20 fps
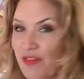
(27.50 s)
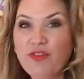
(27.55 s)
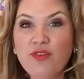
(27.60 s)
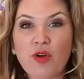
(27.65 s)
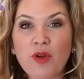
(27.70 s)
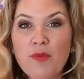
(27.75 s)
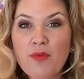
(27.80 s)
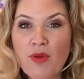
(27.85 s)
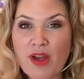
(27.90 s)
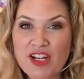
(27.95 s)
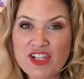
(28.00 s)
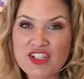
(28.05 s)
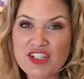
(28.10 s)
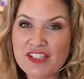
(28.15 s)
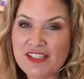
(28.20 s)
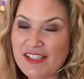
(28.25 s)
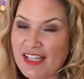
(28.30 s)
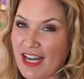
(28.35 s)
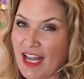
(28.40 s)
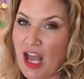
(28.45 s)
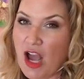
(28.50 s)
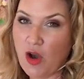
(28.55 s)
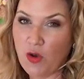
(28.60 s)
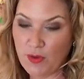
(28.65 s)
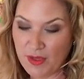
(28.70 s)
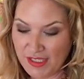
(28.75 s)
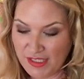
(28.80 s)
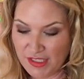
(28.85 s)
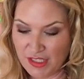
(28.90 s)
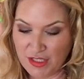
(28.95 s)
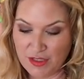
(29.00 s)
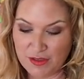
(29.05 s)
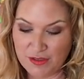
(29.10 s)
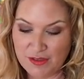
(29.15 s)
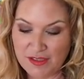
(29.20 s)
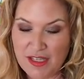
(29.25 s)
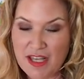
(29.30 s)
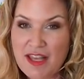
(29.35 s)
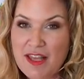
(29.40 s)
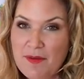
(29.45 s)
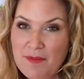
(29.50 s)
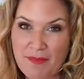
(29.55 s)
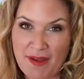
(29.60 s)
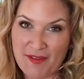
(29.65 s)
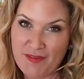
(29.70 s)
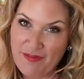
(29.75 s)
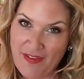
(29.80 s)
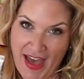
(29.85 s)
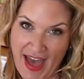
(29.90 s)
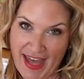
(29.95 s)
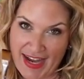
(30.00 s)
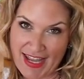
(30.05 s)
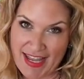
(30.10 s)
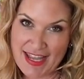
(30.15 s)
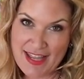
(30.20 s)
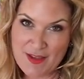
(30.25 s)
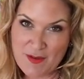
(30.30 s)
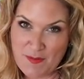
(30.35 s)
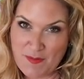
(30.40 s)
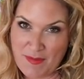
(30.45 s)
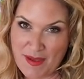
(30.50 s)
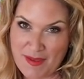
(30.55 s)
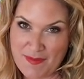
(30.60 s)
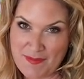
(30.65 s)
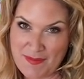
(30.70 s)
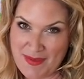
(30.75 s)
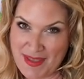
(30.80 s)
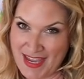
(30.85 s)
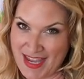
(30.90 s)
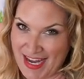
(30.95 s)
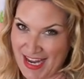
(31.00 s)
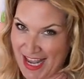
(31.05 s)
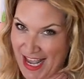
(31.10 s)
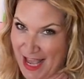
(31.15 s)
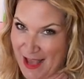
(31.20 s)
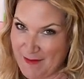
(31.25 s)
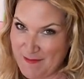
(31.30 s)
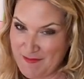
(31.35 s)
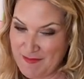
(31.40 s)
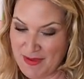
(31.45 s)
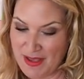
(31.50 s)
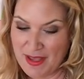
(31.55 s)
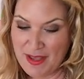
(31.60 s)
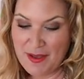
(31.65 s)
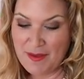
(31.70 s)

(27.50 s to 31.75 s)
four brushes that I always use, my fatty, my medium,